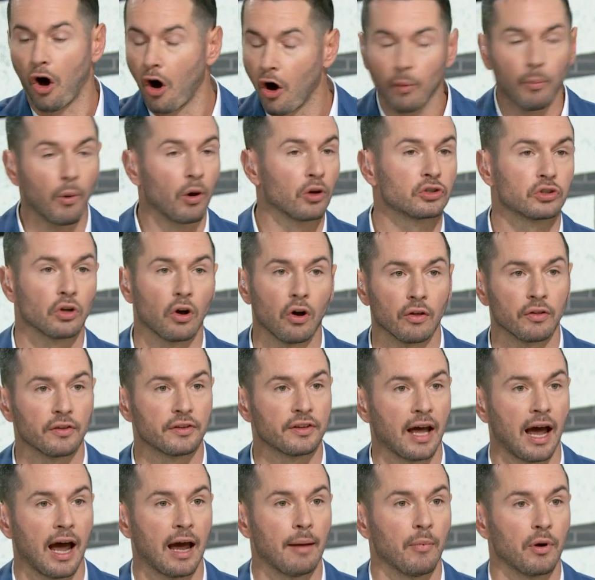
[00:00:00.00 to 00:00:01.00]
almost all
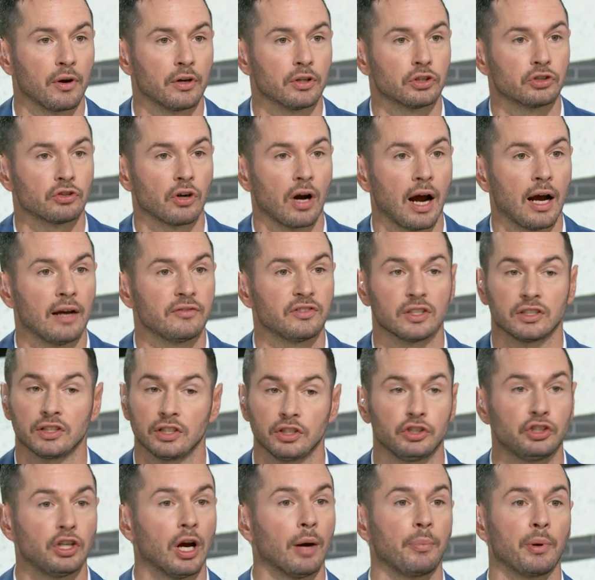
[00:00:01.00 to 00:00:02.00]
the time on his drives is
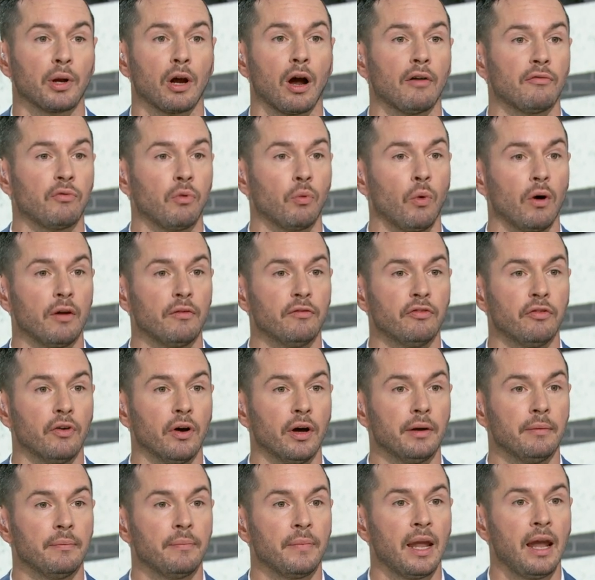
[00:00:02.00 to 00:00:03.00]
he's jumping off of one
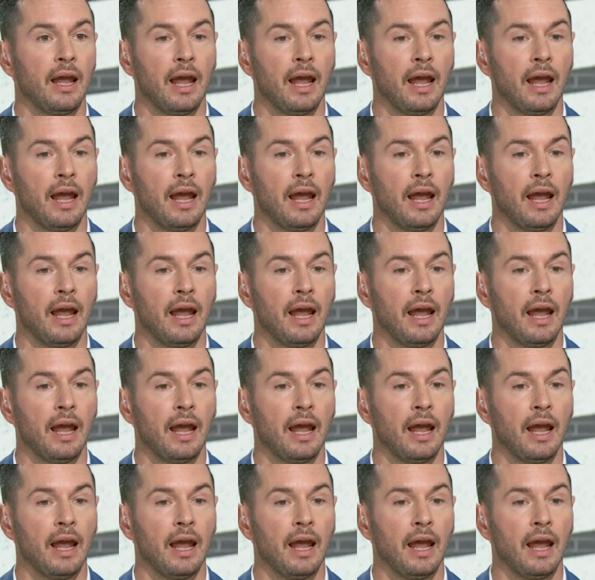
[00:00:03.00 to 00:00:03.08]
foot.